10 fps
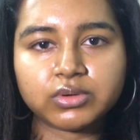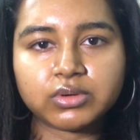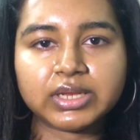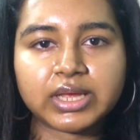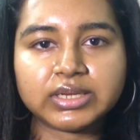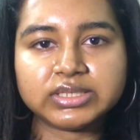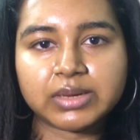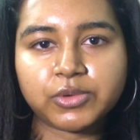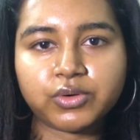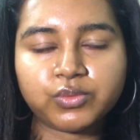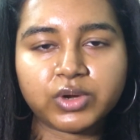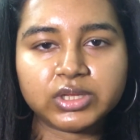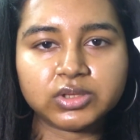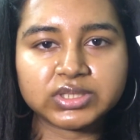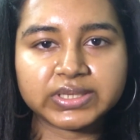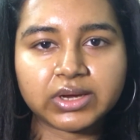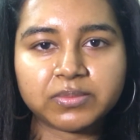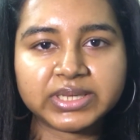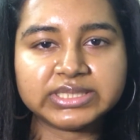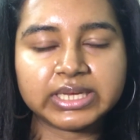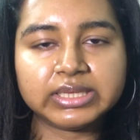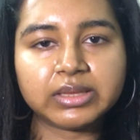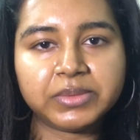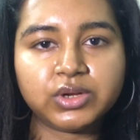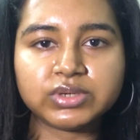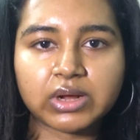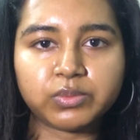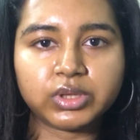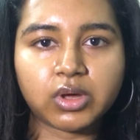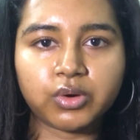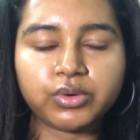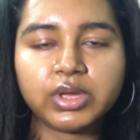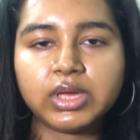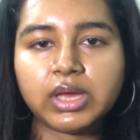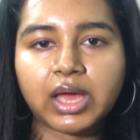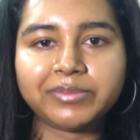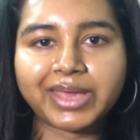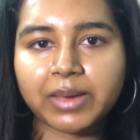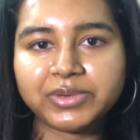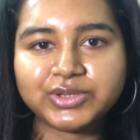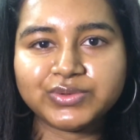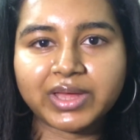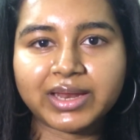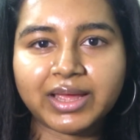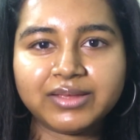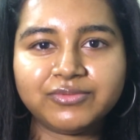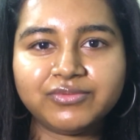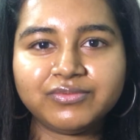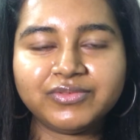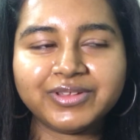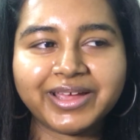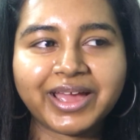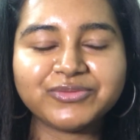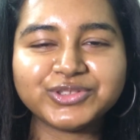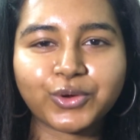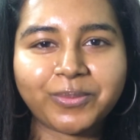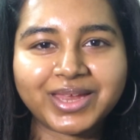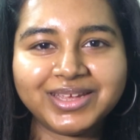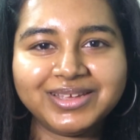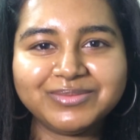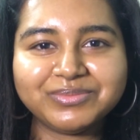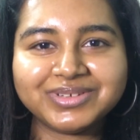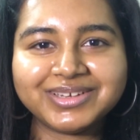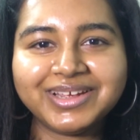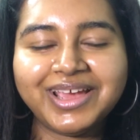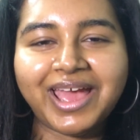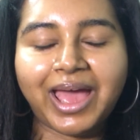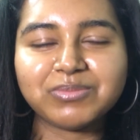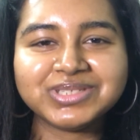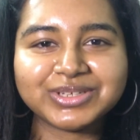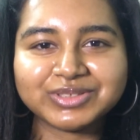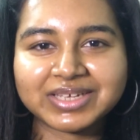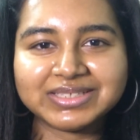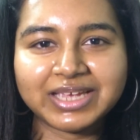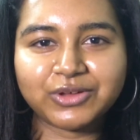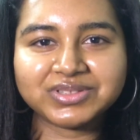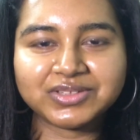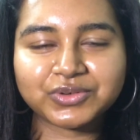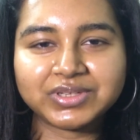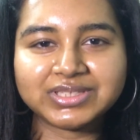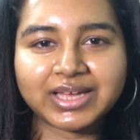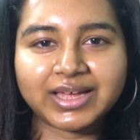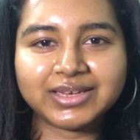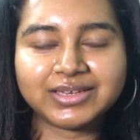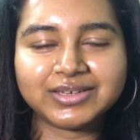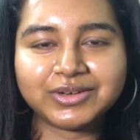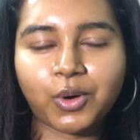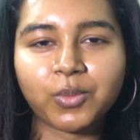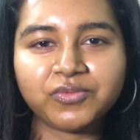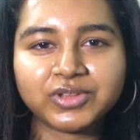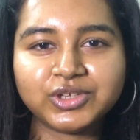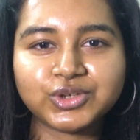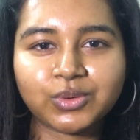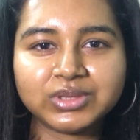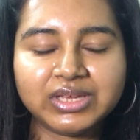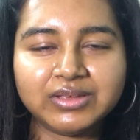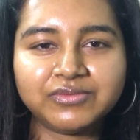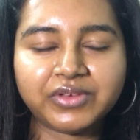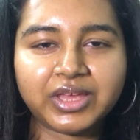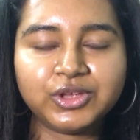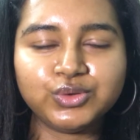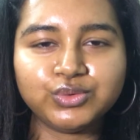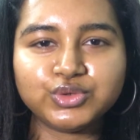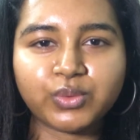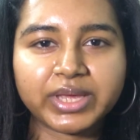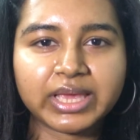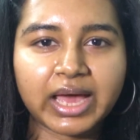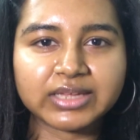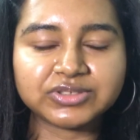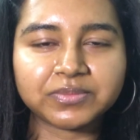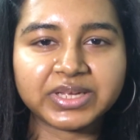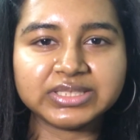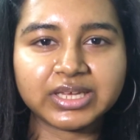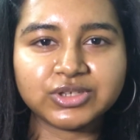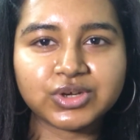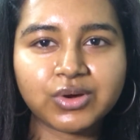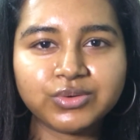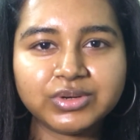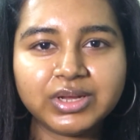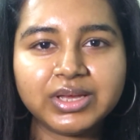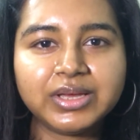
and what it looks like on my skin, let me know down below. I'd be happy to do that. I feel like I have so many, but I'm still testing out sunscreens that hopefully don't leave a huge white cast on my skin tone.